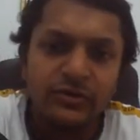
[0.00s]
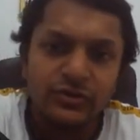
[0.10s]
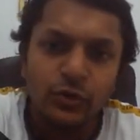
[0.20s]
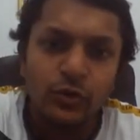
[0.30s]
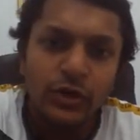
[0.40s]

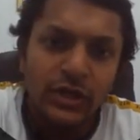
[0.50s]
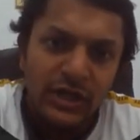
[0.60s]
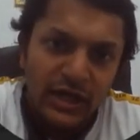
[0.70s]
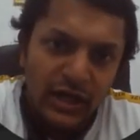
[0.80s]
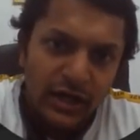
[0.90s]
So
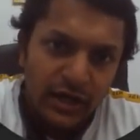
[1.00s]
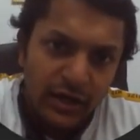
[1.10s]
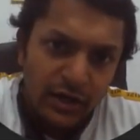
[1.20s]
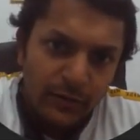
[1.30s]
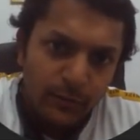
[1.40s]

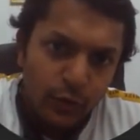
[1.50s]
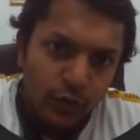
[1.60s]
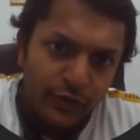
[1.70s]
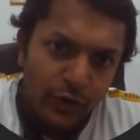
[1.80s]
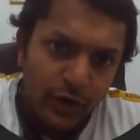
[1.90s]

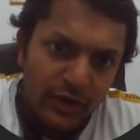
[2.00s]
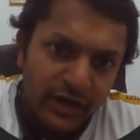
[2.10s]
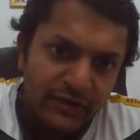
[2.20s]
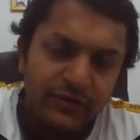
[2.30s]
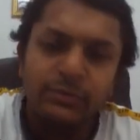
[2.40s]
overall
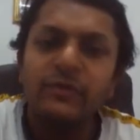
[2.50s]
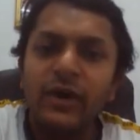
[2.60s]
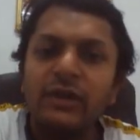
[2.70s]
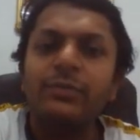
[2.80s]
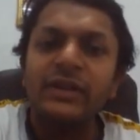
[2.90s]
it will be
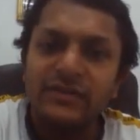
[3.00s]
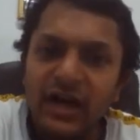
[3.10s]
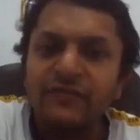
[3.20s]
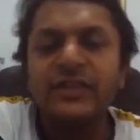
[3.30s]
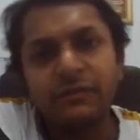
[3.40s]
1 plus
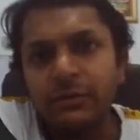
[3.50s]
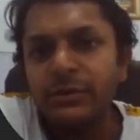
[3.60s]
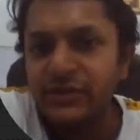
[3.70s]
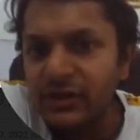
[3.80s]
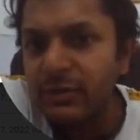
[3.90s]
half, that will
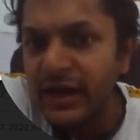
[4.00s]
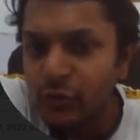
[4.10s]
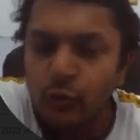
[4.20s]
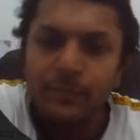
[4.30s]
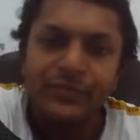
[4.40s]
be 3 by 2.